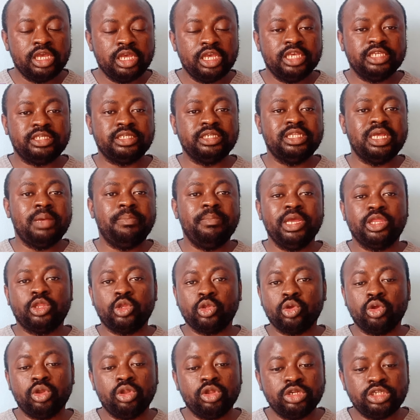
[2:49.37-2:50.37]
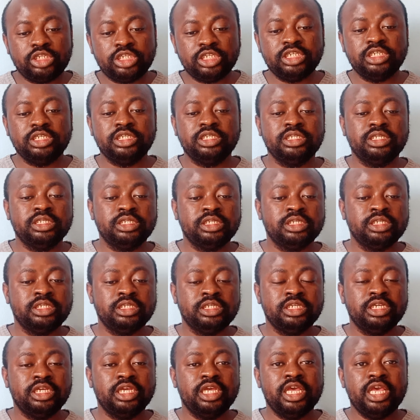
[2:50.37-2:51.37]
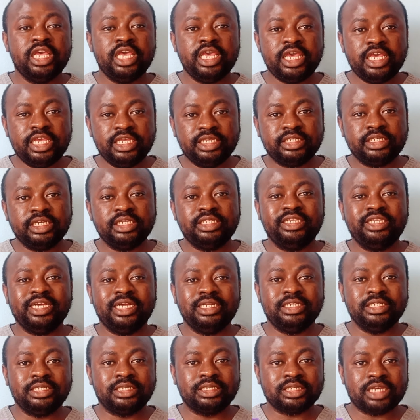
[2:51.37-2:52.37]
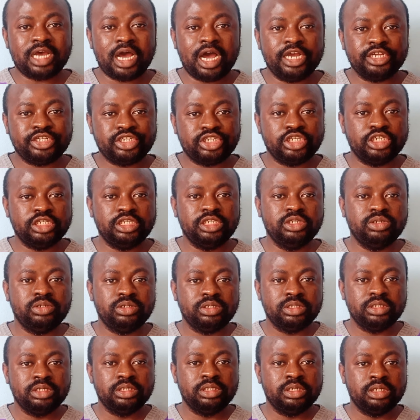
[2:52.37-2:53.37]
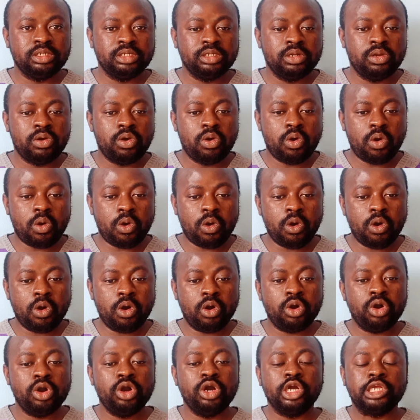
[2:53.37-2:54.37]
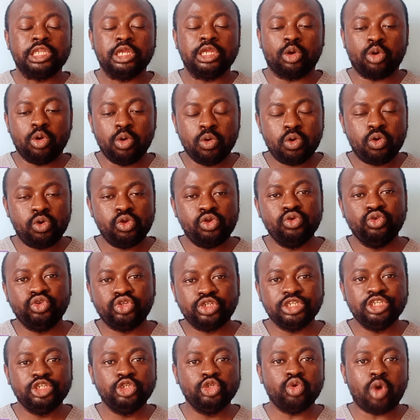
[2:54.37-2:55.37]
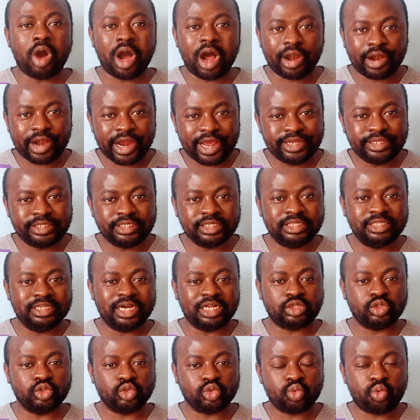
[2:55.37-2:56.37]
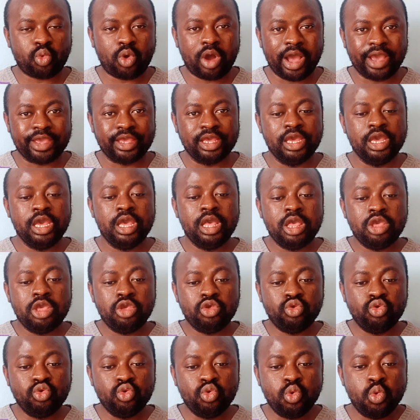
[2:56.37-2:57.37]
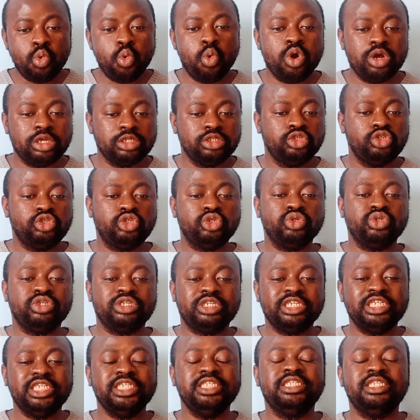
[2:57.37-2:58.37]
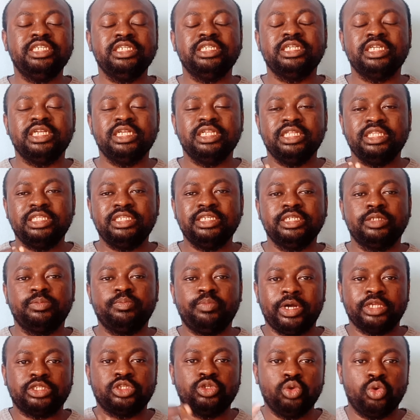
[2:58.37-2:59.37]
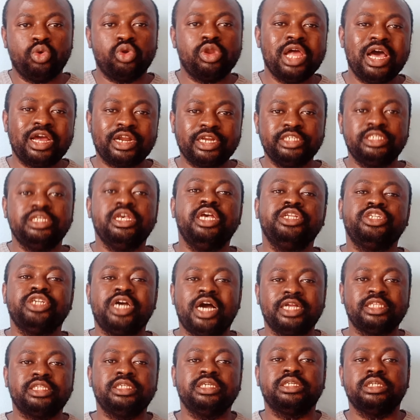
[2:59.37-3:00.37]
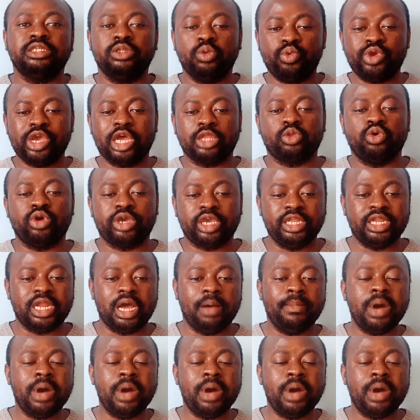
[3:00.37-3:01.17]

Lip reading: Is it the methodology? Is it the discussion or the conclusion you are writing? That is why you want to read this particular research article we are talking